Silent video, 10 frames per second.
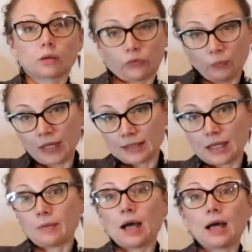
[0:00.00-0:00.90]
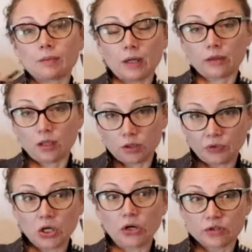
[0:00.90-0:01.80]
So when I say I had my third
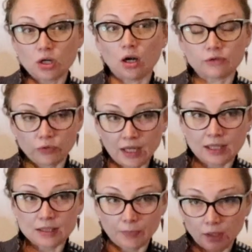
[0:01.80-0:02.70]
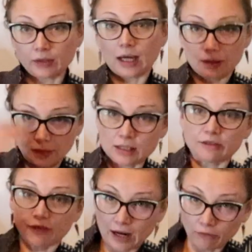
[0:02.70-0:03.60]
recurrence after Elin's birth, I had a
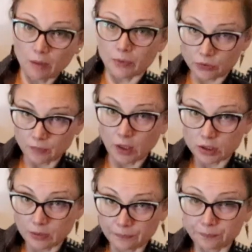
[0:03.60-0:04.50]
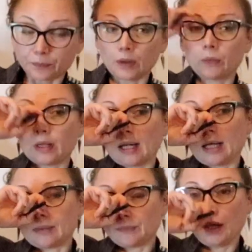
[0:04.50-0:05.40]
massive flare up postpartum with
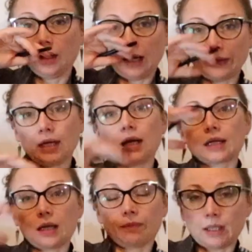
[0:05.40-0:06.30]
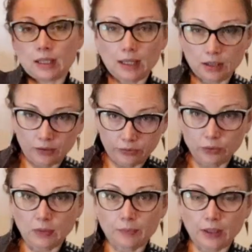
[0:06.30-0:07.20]
Elin. And then I kept medicating
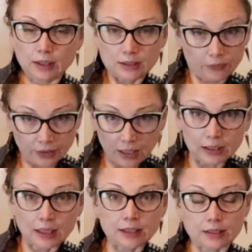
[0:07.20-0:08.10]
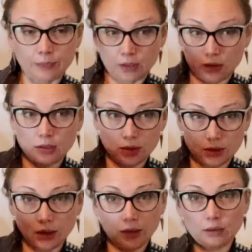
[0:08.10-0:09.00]
through my pregnancy with Alice
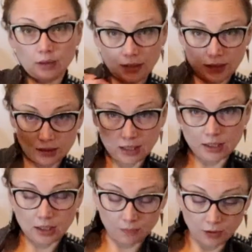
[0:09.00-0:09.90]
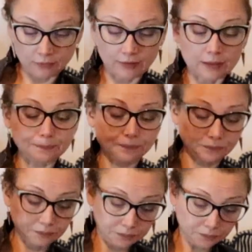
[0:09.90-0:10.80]
because they didn't dare take me off it.
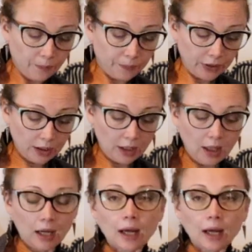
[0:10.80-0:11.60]
But